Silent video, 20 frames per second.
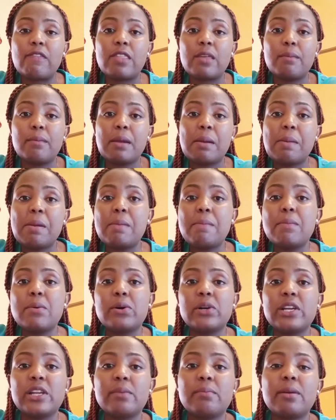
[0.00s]
baby
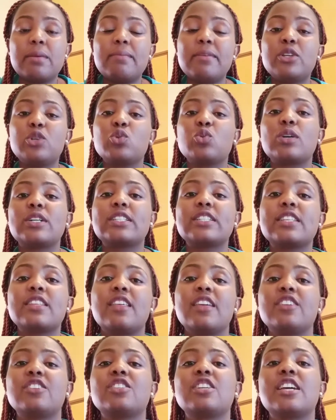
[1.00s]
body, maybe towards
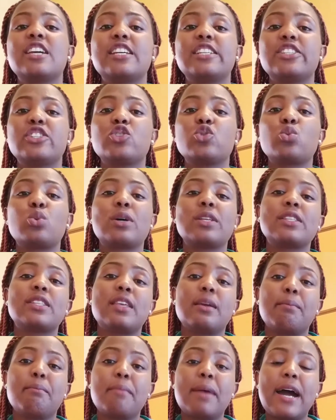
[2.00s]
the chest, towards
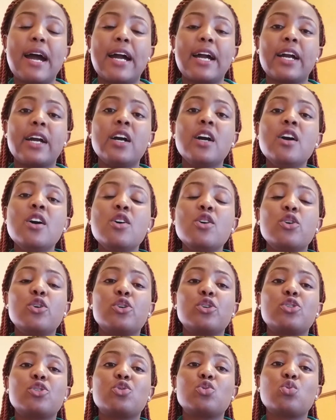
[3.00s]
the back,
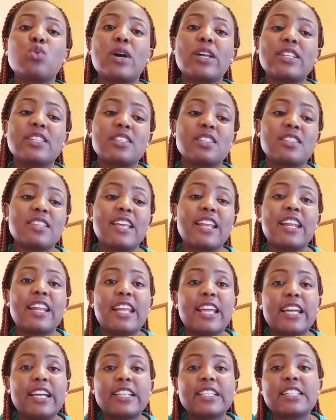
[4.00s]
or towards the
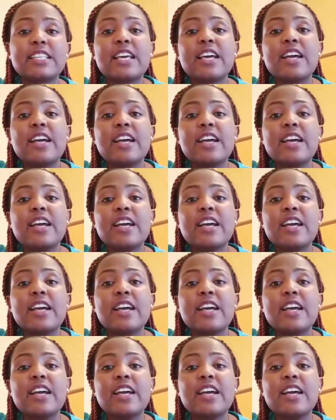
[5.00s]
legs.